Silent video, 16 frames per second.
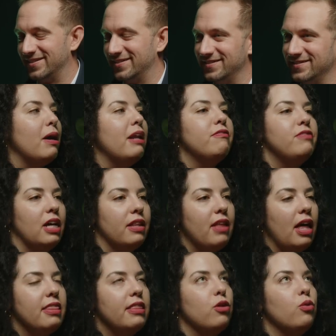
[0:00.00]
They might have done
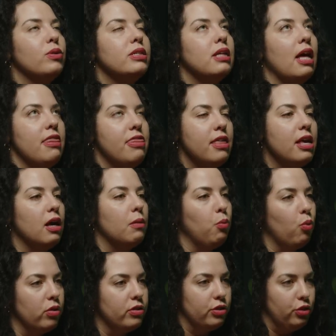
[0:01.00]
that. There was, I think,
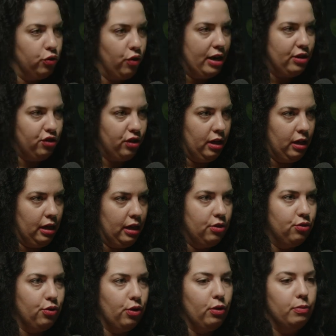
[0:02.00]
more discretion
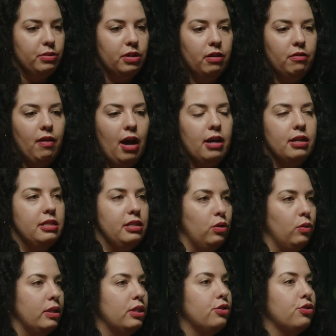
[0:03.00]
in terms of how to deal
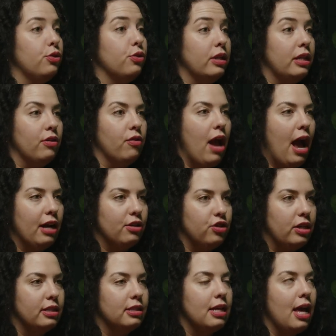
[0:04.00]
with certain
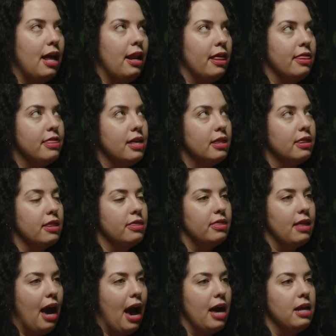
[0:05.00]
interactions. And I think
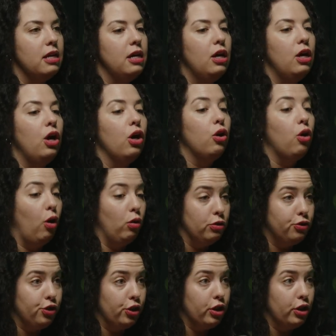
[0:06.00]
that
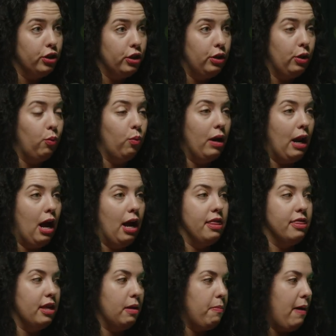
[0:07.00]
culture, you know, when I
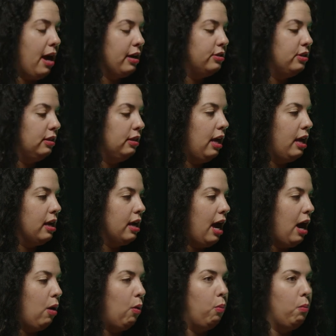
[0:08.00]
think back to like
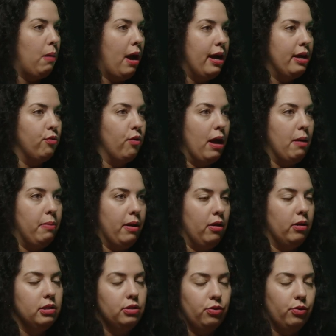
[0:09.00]
how my
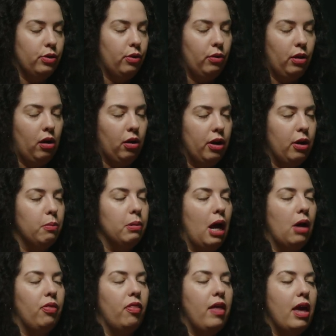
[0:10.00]
grandparents, who are no longer here, but
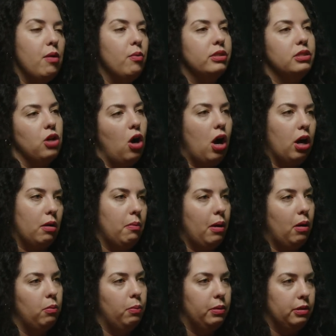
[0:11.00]
how they would talk
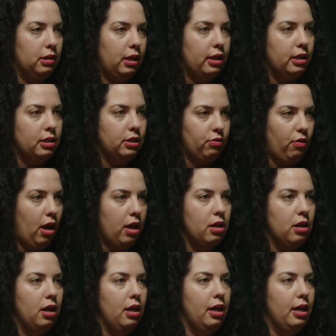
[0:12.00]
about police,
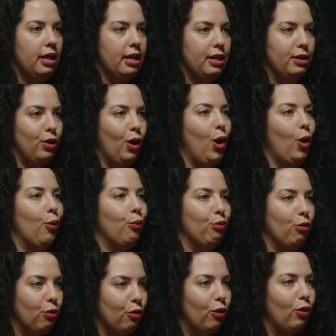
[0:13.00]
right, in
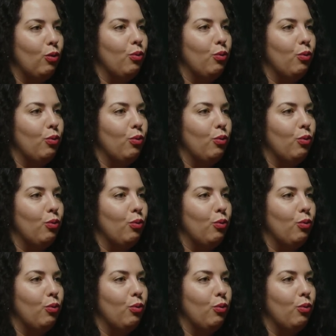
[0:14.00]
rural